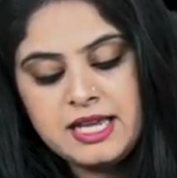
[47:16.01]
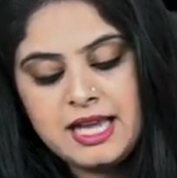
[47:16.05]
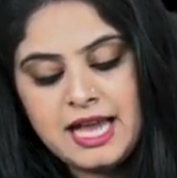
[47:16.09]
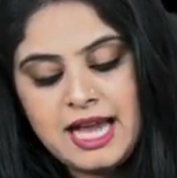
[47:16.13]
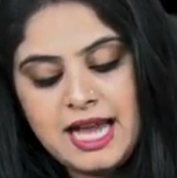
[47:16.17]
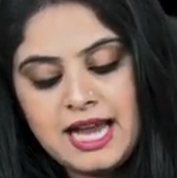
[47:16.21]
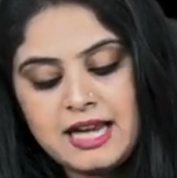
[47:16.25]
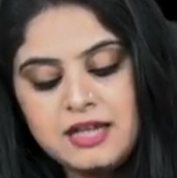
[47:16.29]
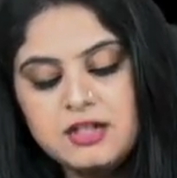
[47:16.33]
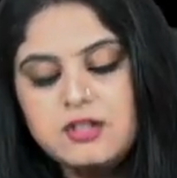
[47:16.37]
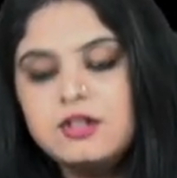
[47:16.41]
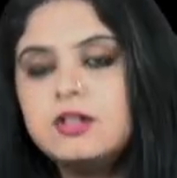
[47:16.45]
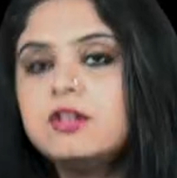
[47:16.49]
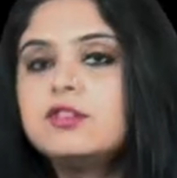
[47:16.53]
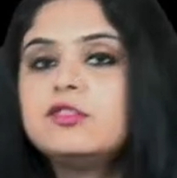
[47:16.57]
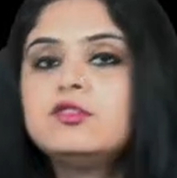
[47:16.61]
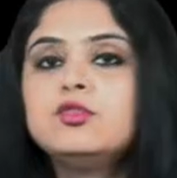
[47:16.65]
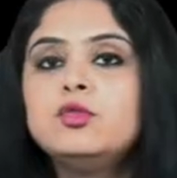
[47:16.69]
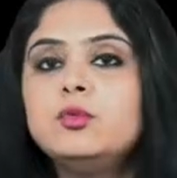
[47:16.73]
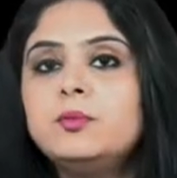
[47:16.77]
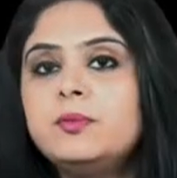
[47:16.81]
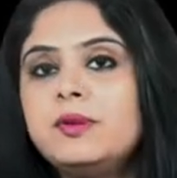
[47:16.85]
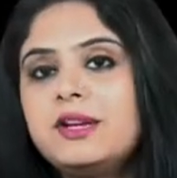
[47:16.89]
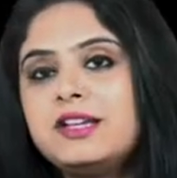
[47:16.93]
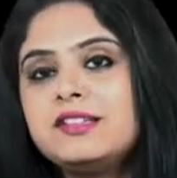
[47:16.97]
and
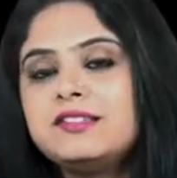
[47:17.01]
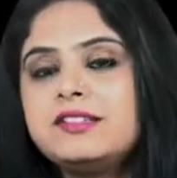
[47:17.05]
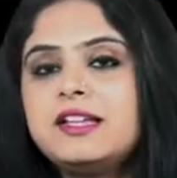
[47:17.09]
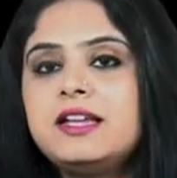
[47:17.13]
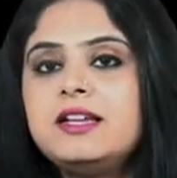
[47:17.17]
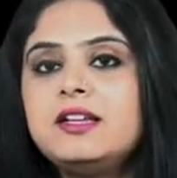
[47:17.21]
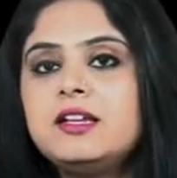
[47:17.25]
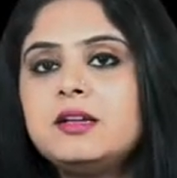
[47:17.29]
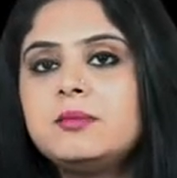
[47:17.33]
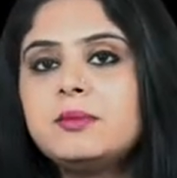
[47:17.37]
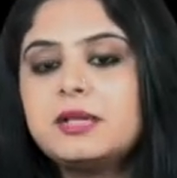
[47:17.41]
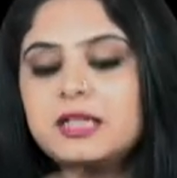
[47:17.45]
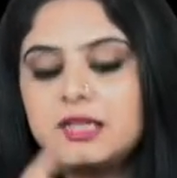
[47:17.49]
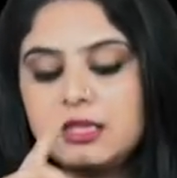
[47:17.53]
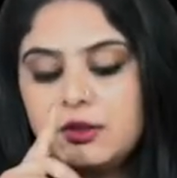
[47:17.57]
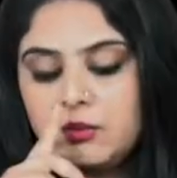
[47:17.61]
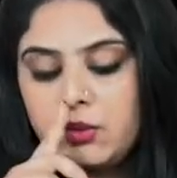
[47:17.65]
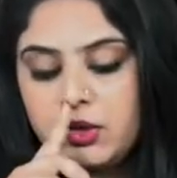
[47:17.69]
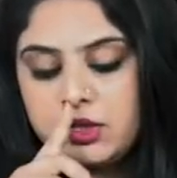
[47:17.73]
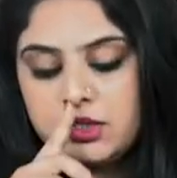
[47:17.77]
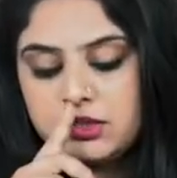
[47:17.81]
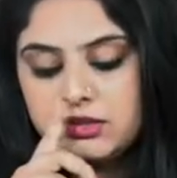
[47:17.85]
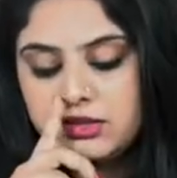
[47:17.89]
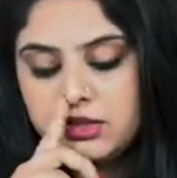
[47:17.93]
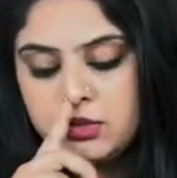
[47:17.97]
suprasellar matlab,
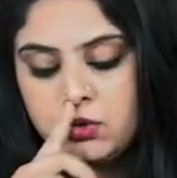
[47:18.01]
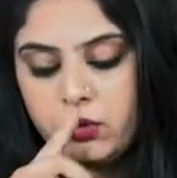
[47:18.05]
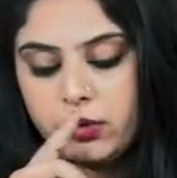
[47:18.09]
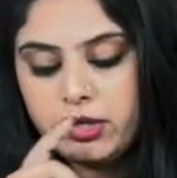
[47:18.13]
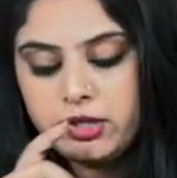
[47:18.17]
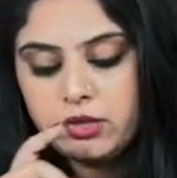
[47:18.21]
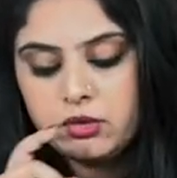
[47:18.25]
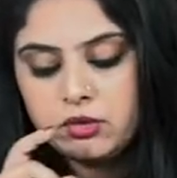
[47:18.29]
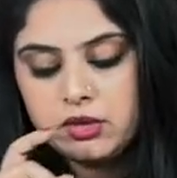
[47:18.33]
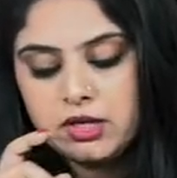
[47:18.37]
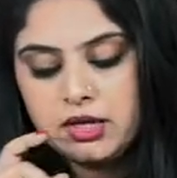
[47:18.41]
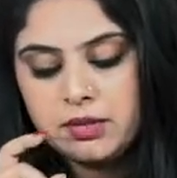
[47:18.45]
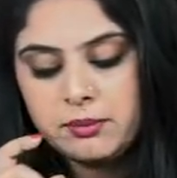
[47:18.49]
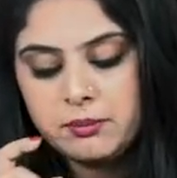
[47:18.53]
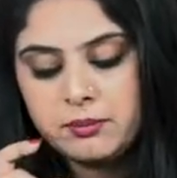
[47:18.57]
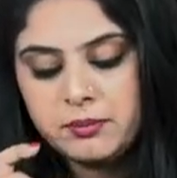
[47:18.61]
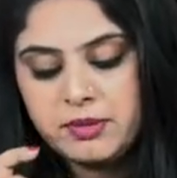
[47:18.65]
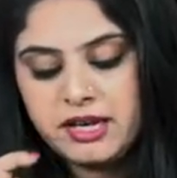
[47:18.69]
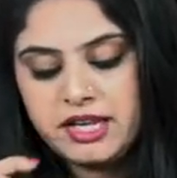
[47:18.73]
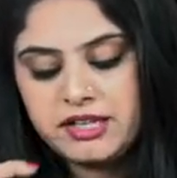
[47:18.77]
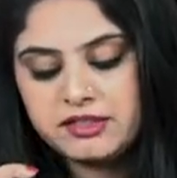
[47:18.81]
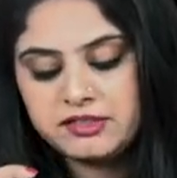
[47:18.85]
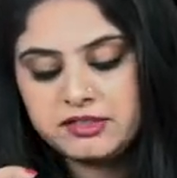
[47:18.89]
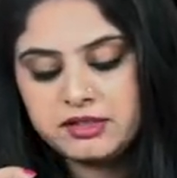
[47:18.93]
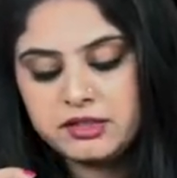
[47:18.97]
what is it going to
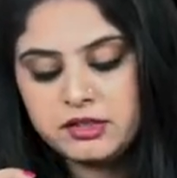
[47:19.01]
compress?